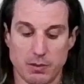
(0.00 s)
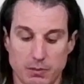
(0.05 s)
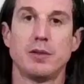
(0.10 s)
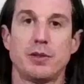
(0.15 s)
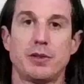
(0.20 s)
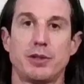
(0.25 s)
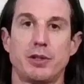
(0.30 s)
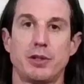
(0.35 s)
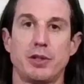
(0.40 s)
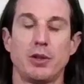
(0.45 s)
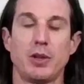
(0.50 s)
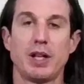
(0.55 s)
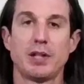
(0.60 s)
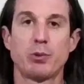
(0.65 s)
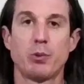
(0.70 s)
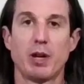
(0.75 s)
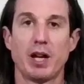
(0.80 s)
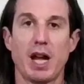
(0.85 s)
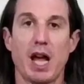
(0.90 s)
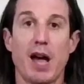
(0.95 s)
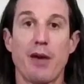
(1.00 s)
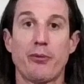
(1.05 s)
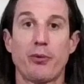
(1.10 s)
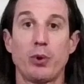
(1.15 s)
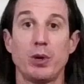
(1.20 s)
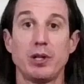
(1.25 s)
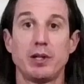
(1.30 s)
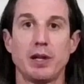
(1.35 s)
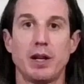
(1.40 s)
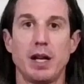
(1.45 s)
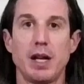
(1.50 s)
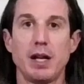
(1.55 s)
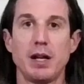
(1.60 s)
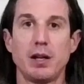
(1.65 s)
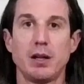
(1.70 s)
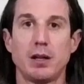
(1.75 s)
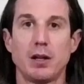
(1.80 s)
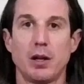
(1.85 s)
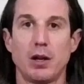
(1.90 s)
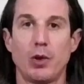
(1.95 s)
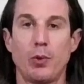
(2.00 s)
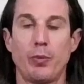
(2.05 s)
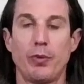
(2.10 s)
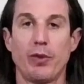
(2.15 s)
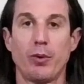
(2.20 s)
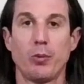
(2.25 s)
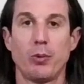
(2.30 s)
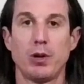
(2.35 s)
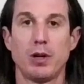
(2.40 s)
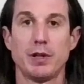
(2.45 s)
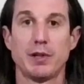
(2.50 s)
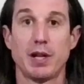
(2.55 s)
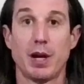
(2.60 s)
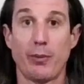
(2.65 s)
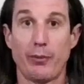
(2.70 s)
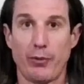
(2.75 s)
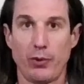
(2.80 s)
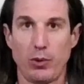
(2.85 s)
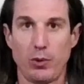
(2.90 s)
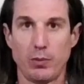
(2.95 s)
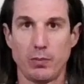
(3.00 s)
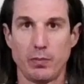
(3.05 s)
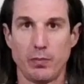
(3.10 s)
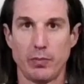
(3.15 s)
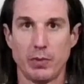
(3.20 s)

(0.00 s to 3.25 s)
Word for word: So that's what I have for you today. I hope it was helpful.